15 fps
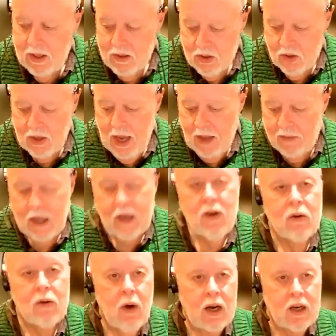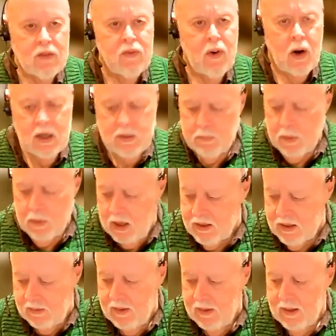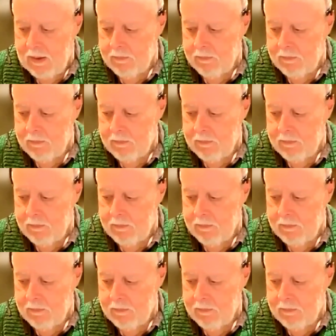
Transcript: So, yeah, they could run as far as Boston.